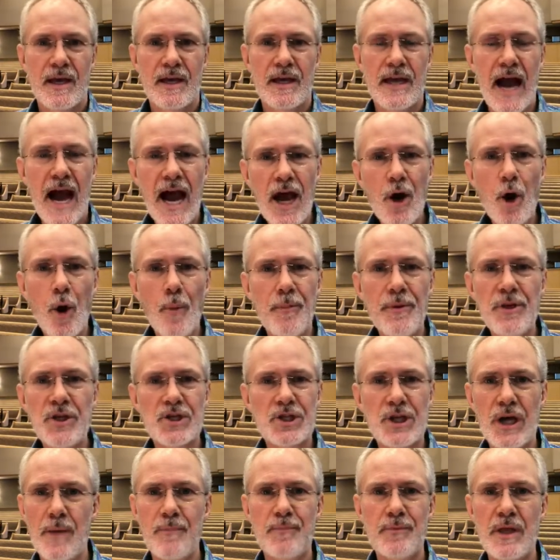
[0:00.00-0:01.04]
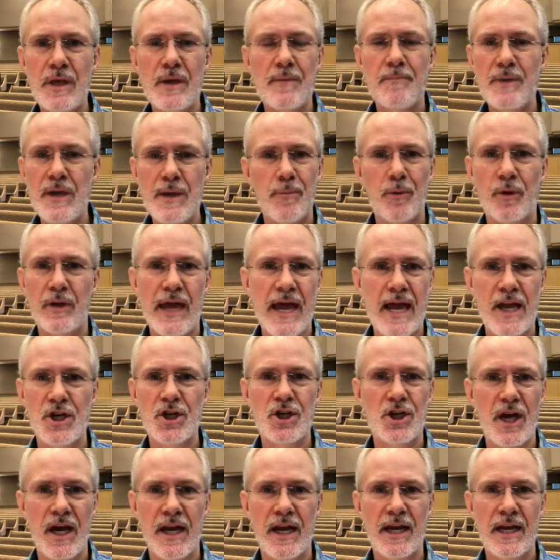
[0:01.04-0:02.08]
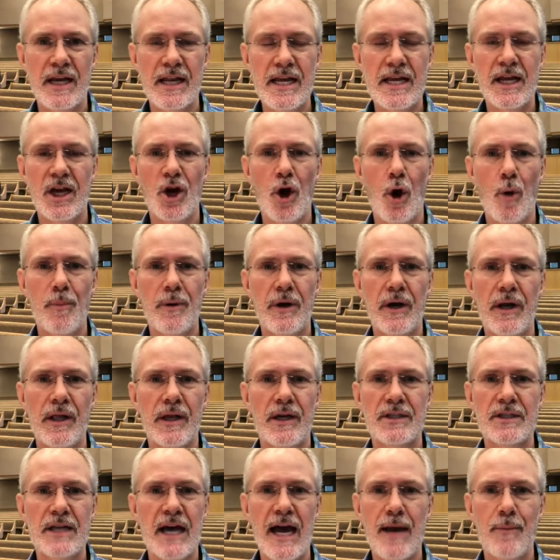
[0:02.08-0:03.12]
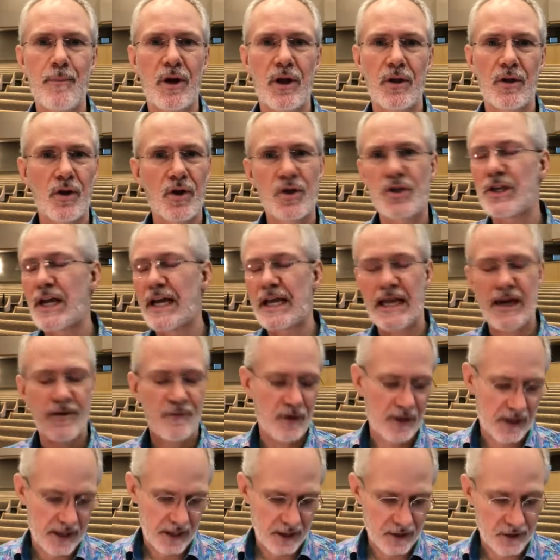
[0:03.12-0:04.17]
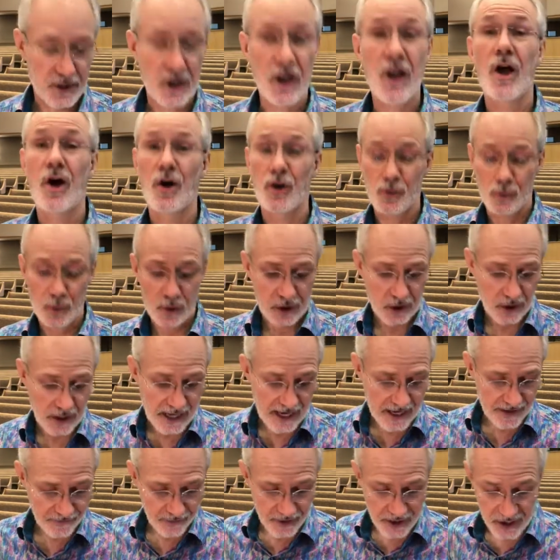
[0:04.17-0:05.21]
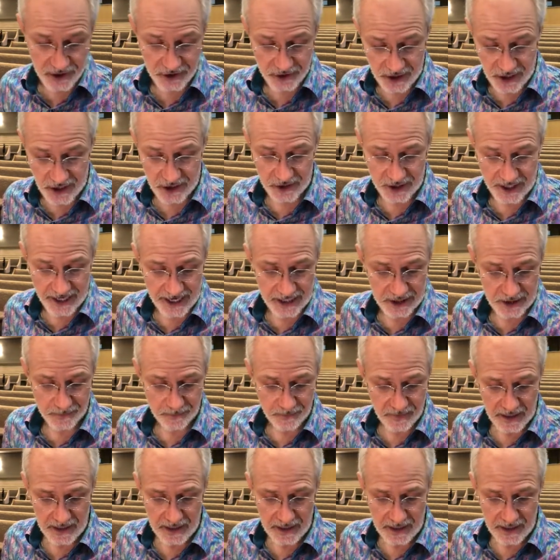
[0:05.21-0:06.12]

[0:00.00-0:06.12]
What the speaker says: God opens something, people can't shut it. And He can open it at a time when it looks like everything is closed, which a lot of it is these days.